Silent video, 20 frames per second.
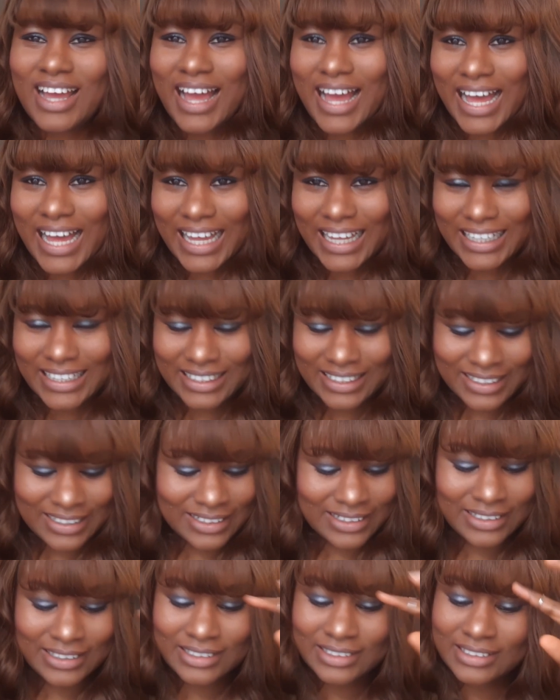And
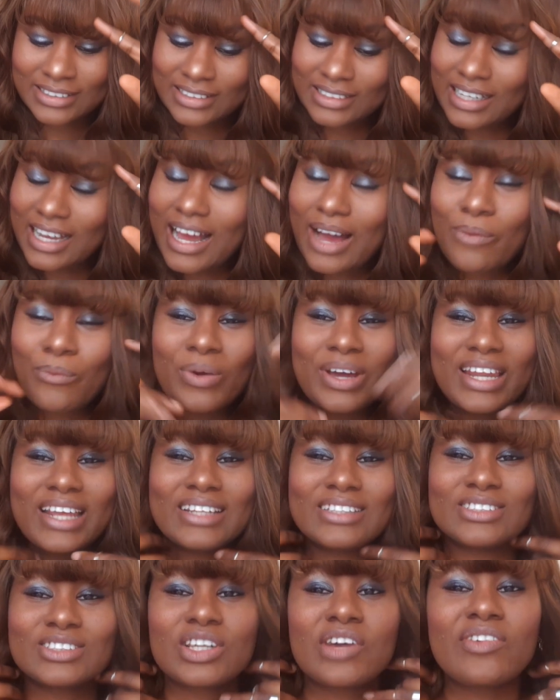when I
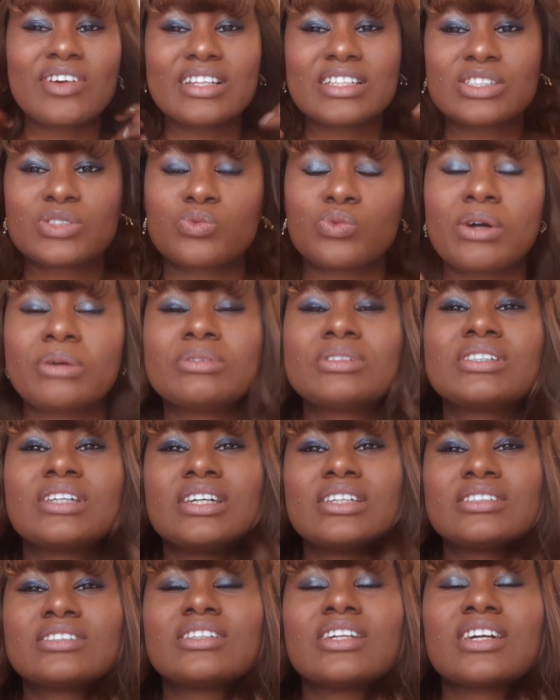discovered this
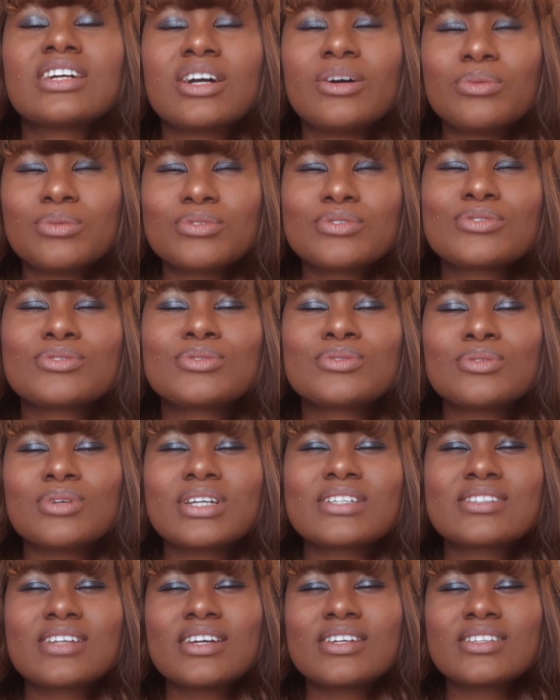website, like, I was so
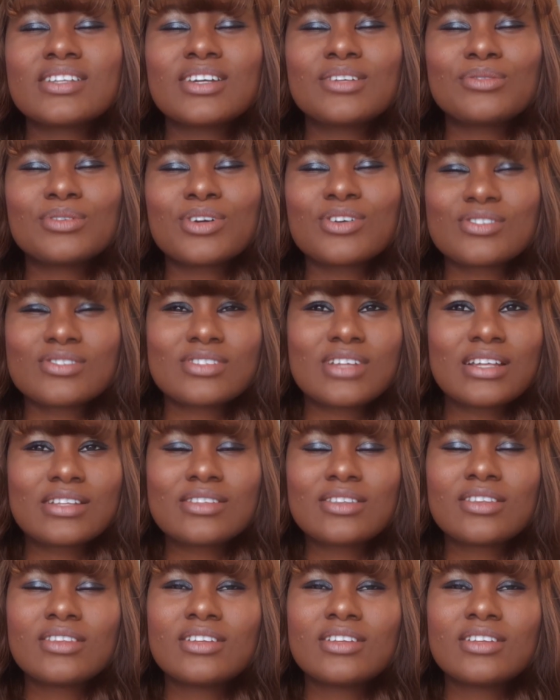excited because the